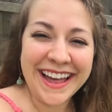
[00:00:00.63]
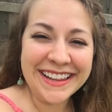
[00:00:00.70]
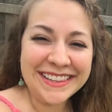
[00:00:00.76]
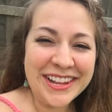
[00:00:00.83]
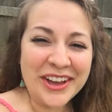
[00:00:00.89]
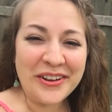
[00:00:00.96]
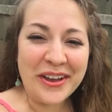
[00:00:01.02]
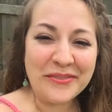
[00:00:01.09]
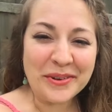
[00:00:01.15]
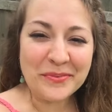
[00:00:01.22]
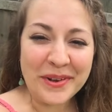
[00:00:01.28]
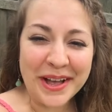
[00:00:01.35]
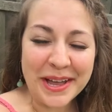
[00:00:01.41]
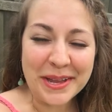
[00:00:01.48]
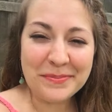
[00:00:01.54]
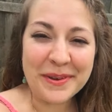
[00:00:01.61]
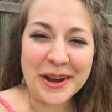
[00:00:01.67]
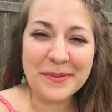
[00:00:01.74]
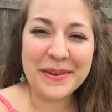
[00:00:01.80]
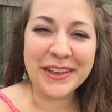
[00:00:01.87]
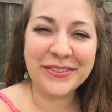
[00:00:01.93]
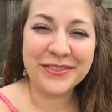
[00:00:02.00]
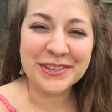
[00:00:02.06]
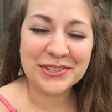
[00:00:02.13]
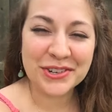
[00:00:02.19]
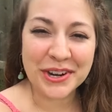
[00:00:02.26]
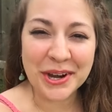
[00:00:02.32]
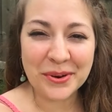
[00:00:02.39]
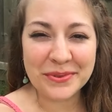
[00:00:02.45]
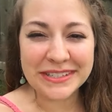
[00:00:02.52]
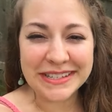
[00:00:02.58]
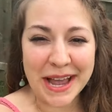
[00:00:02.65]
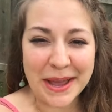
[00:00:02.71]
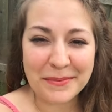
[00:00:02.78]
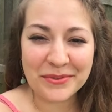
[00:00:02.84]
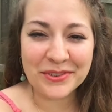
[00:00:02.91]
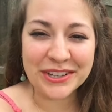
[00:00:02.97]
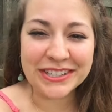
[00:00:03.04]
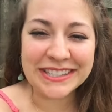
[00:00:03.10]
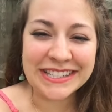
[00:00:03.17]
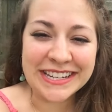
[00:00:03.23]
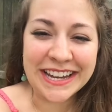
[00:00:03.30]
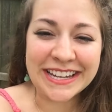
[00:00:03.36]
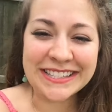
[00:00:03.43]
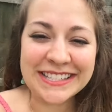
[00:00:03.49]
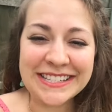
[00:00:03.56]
Hello everyone, Mary Beth Fisher here with Diamond Realty,